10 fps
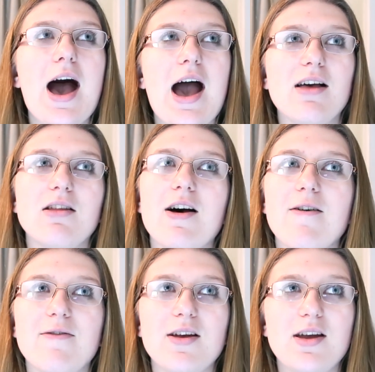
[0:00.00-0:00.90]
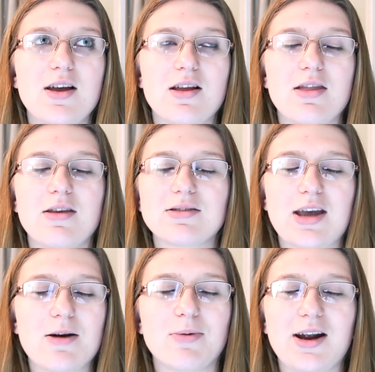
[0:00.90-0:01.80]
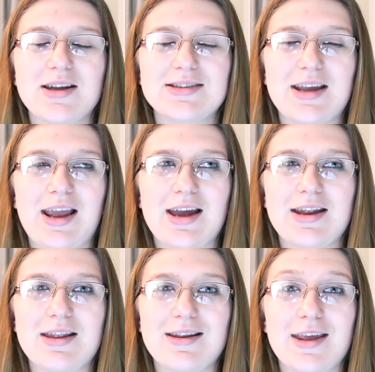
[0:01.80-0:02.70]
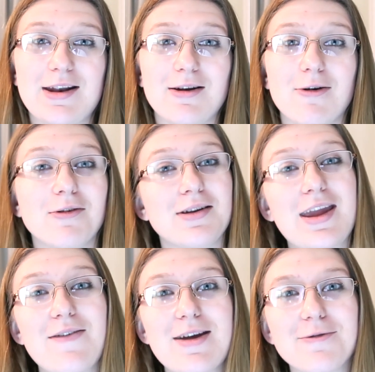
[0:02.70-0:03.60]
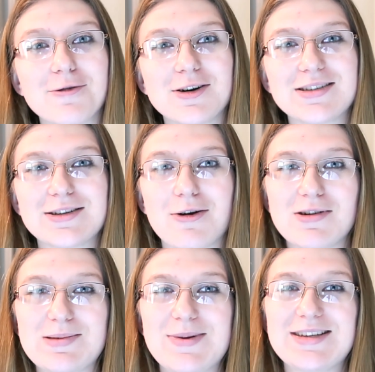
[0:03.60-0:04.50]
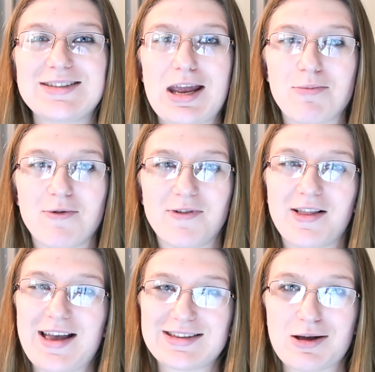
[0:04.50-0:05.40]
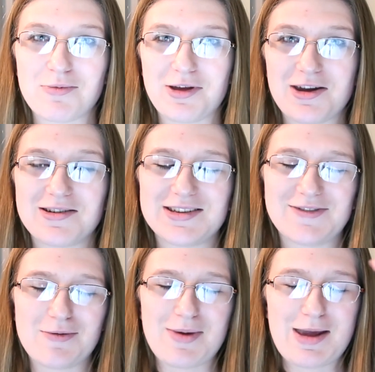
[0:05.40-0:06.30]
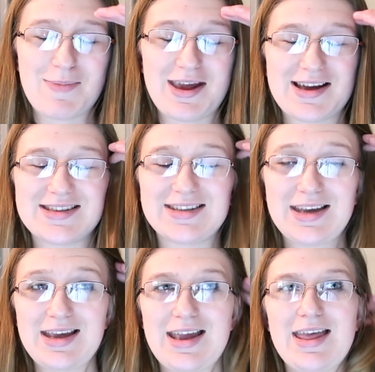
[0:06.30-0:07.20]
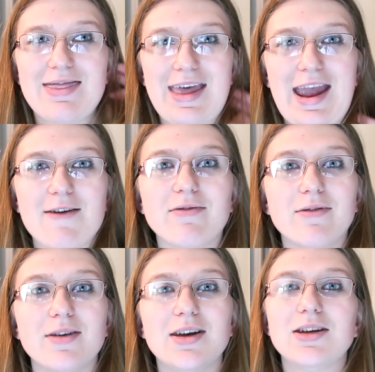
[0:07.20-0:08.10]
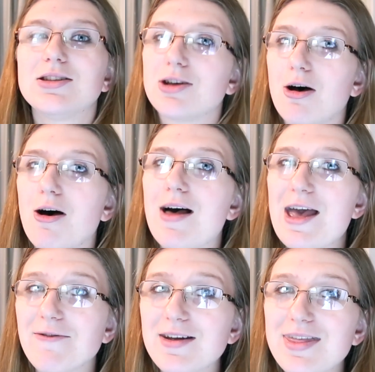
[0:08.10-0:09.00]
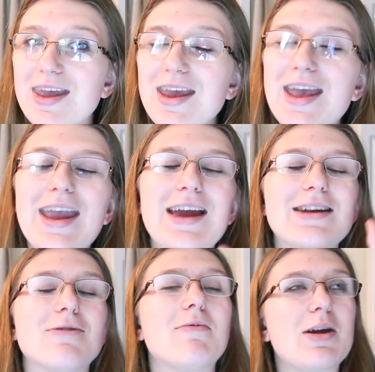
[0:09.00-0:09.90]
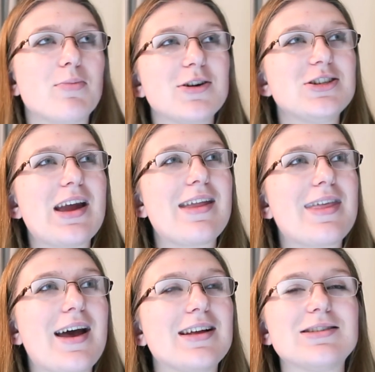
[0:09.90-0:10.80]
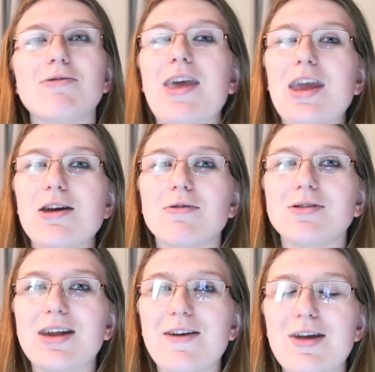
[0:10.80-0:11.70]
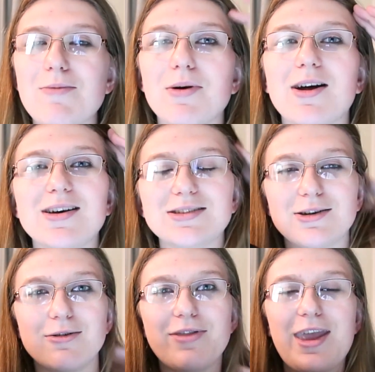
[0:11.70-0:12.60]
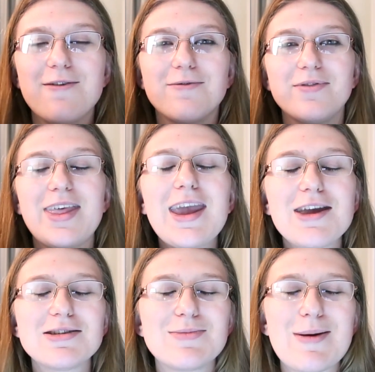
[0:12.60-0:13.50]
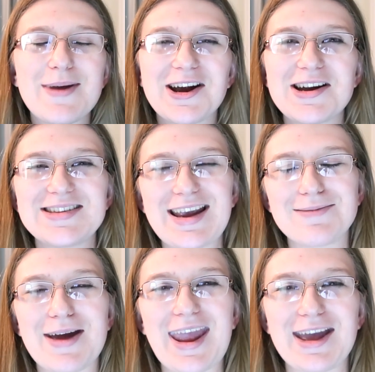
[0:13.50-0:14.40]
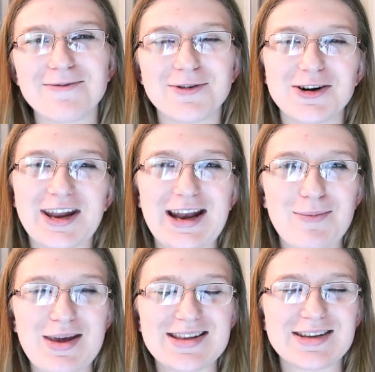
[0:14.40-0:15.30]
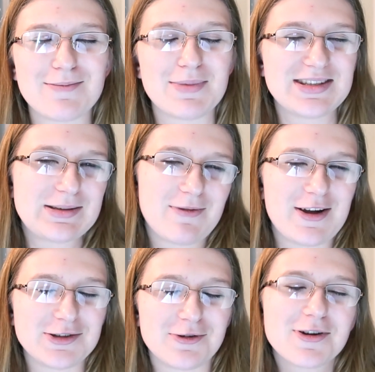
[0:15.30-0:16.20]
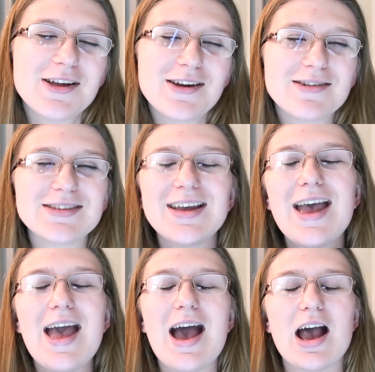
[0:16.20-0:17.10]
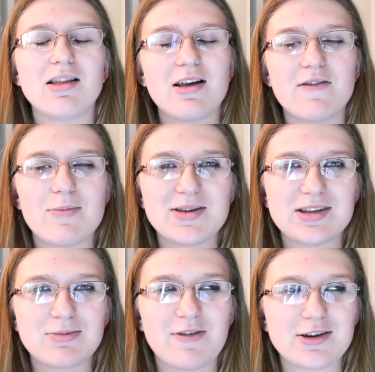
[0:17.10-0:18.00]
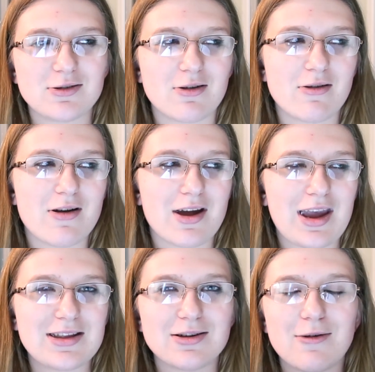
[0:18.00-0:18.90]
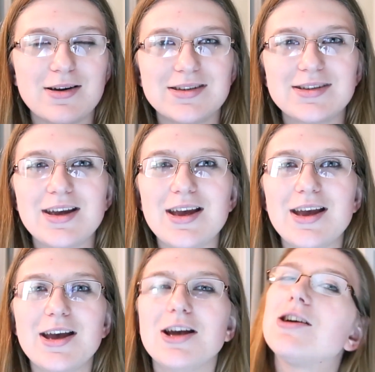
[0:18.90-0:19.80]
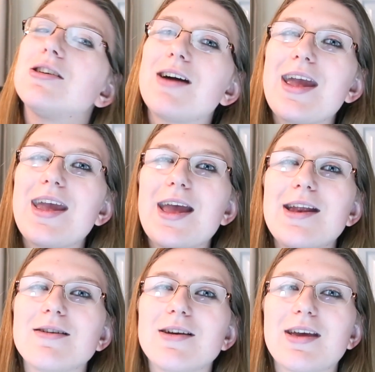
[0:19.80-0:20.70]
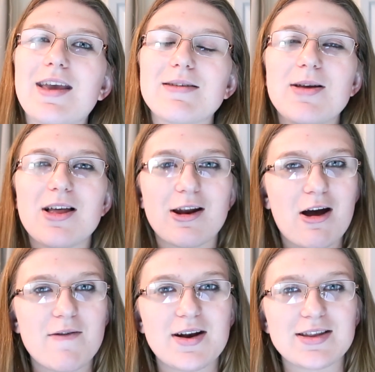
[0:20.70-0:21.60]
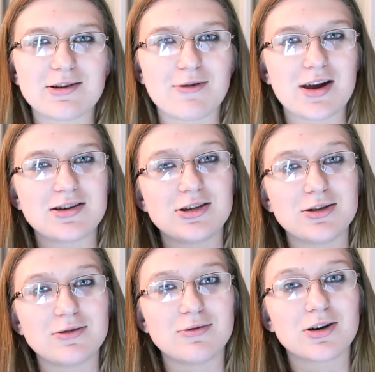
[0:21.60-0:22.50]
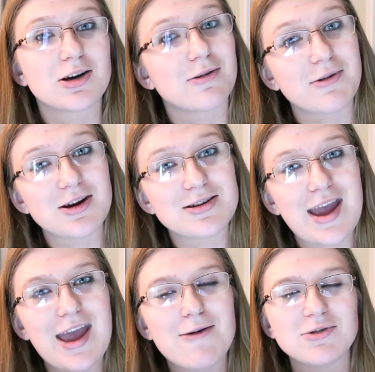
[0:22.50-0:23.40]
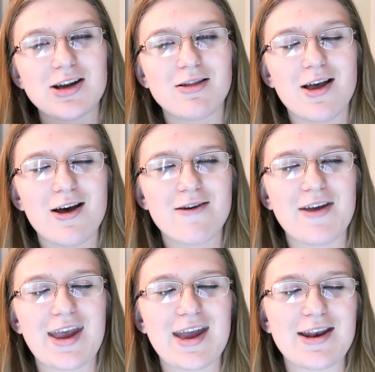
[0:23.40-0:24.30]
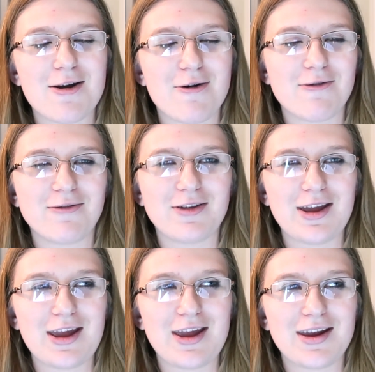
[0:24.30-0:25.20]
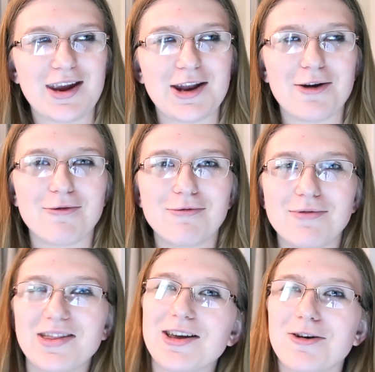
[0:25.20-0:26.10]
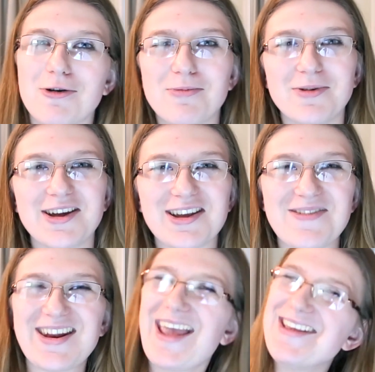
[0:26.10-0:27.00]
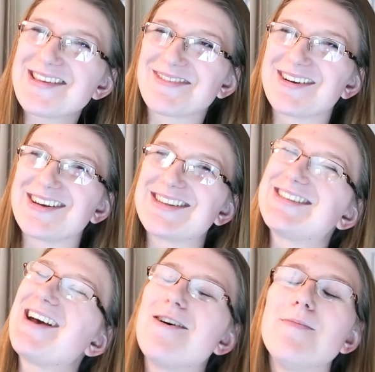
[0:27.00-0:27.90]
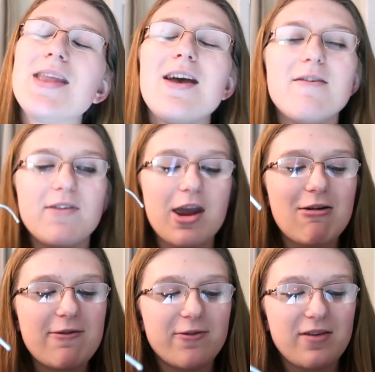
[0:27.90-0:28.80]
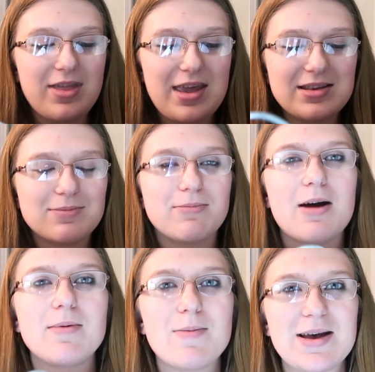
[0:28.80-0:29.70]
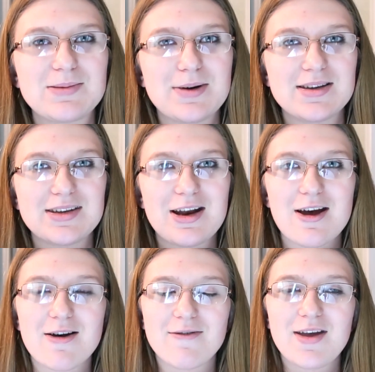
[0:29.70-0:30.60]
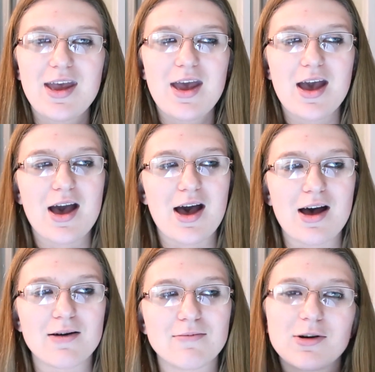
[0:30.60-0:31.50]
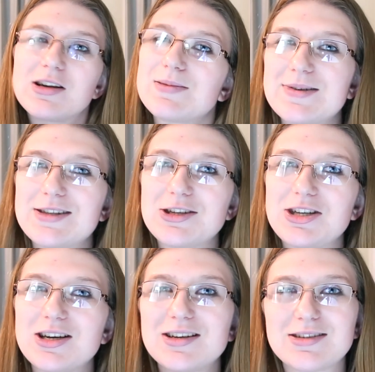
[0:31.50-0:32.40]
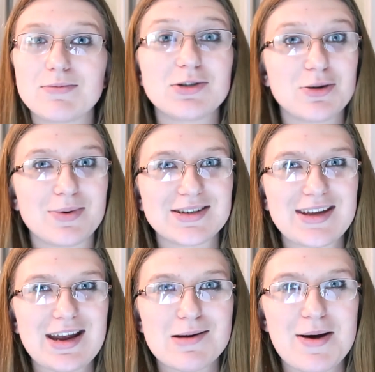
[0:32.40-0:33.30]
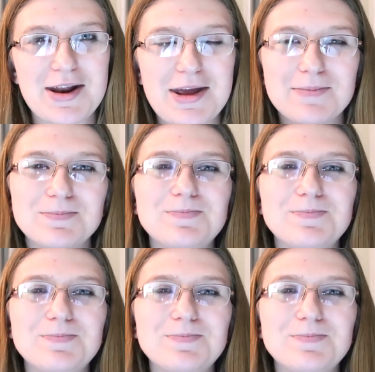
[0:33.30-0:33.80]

I love those kind of brands. And then Old Navy, of course, has always been a staple for the last couple of years for me because they have tall everything and we appreciate that. So thank you, Old Navy, but also thank you to my parents and my aunt for getting me some business professional clothes. I love the business professional look. It's always great and gives me a lot of confidence going into career day, which I love, and hopefully, you know, the corporate communications world. So very grateful for these, probably the best present of Christmas this year, so I'm super excited about it.